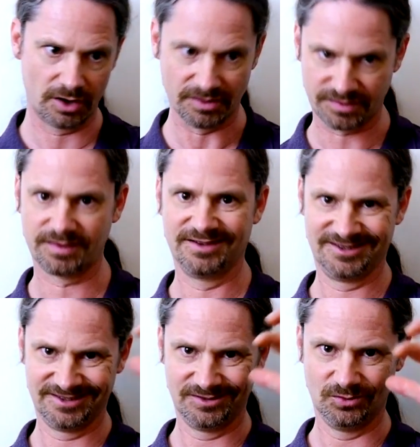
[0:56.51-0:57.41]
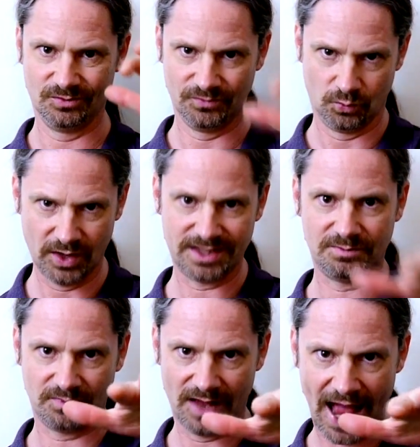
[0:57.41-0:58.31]
Earth,
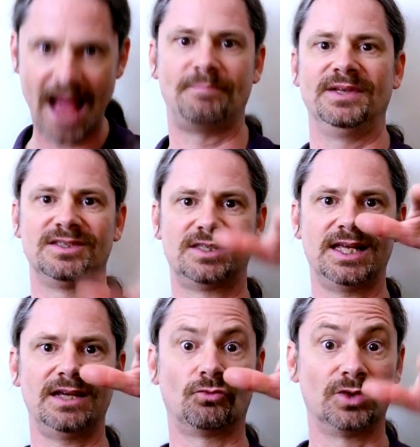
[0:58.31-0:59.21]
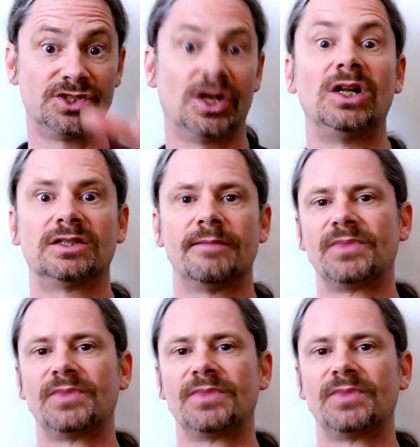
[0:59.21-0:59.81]
what happens, the result.